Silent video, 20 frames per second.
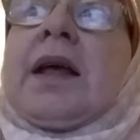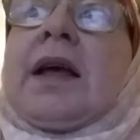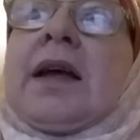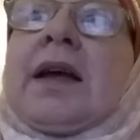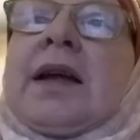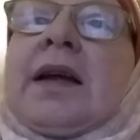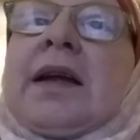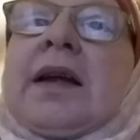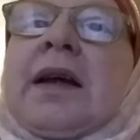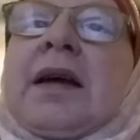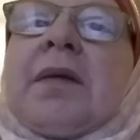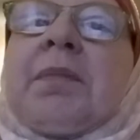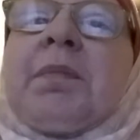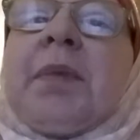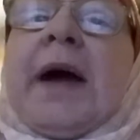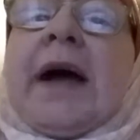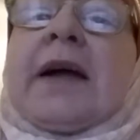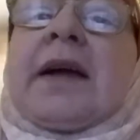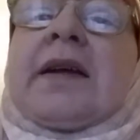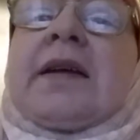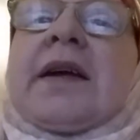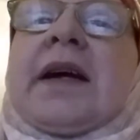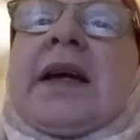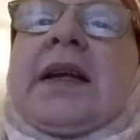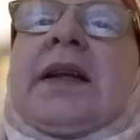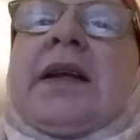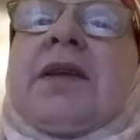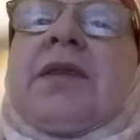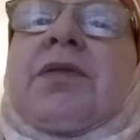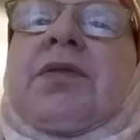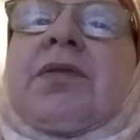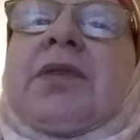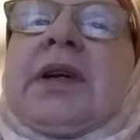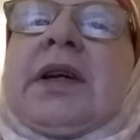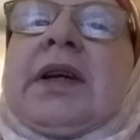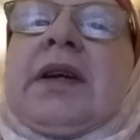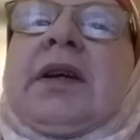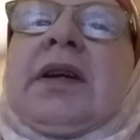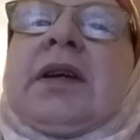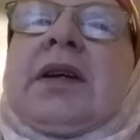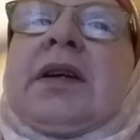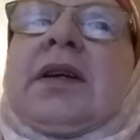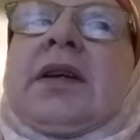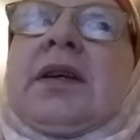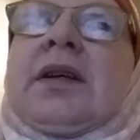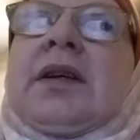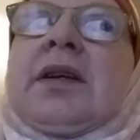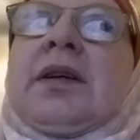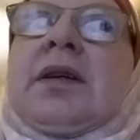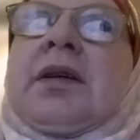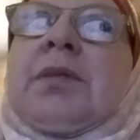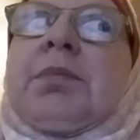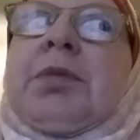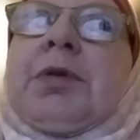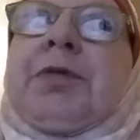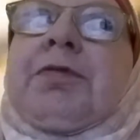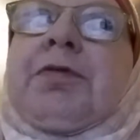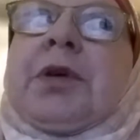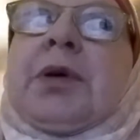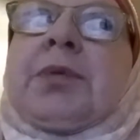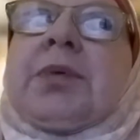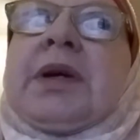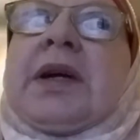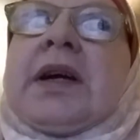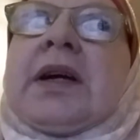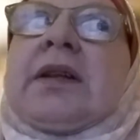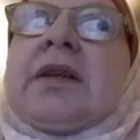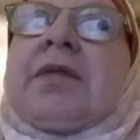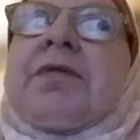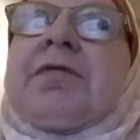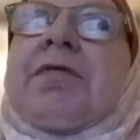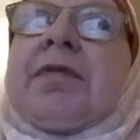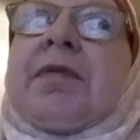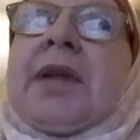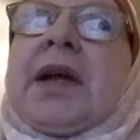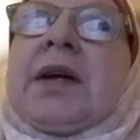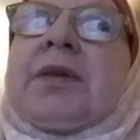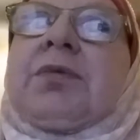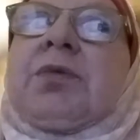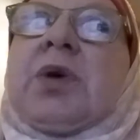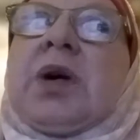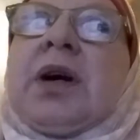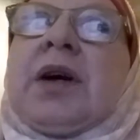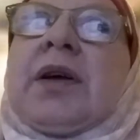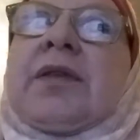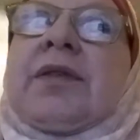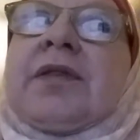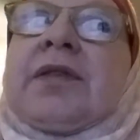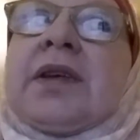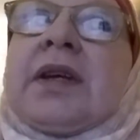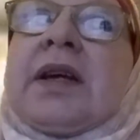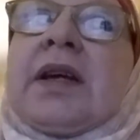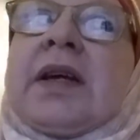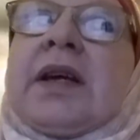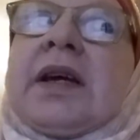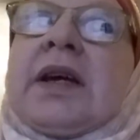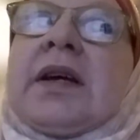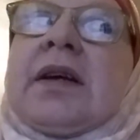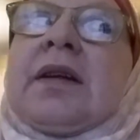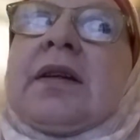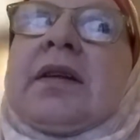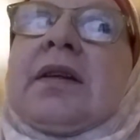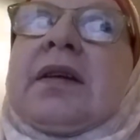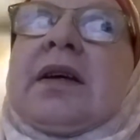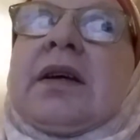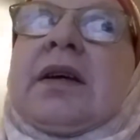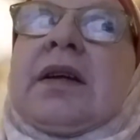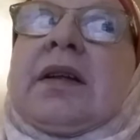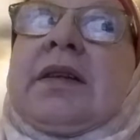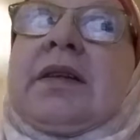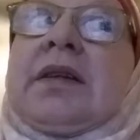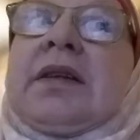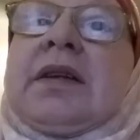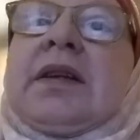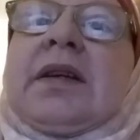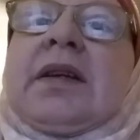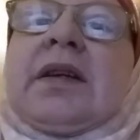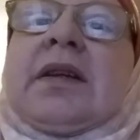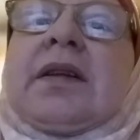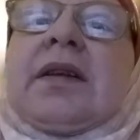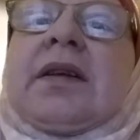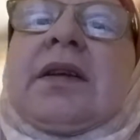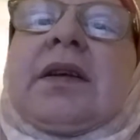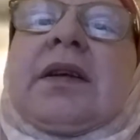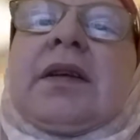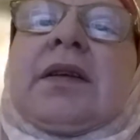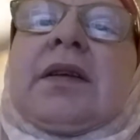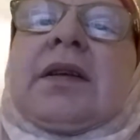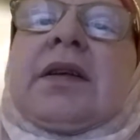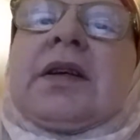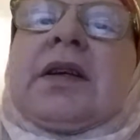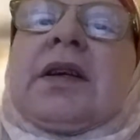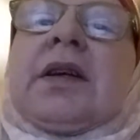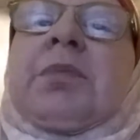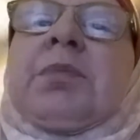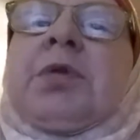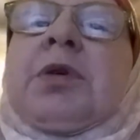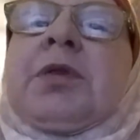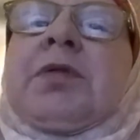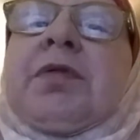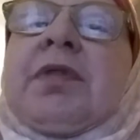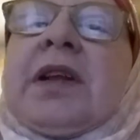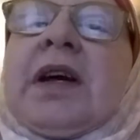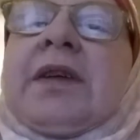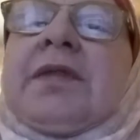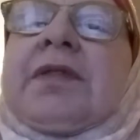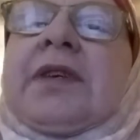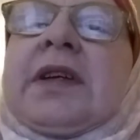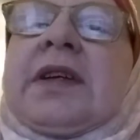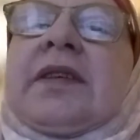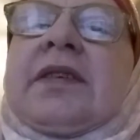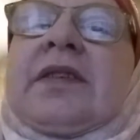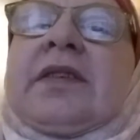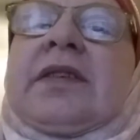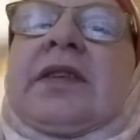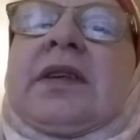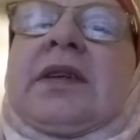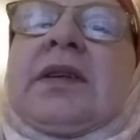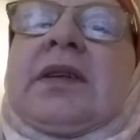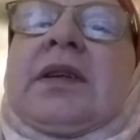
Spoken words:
And back in '93, before we had the flood walls and improved levees,